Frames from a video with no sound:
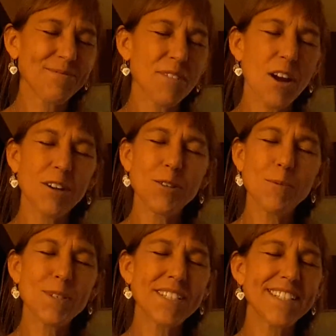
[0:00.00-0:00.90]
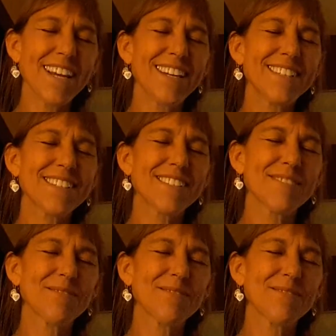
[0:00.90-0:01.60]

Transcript: There are no mistakes.